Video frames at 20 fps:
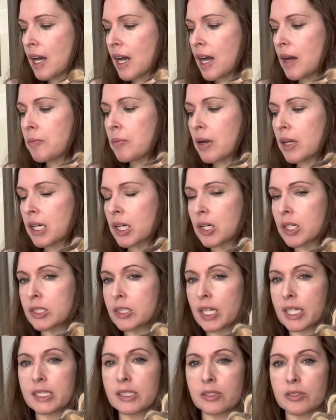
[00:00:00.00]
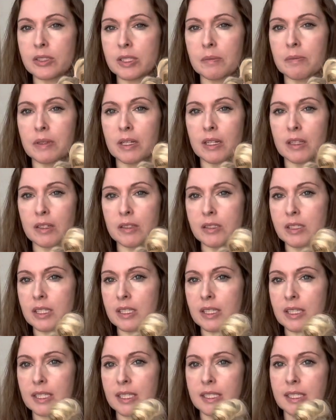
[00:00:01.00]
I'm probably gonna try to do something close to
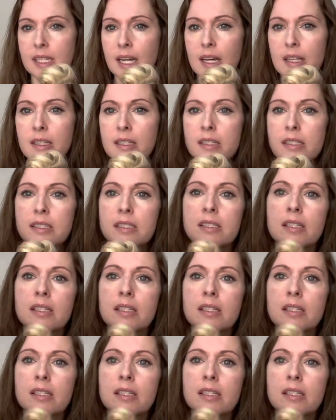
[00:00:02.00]
these colors.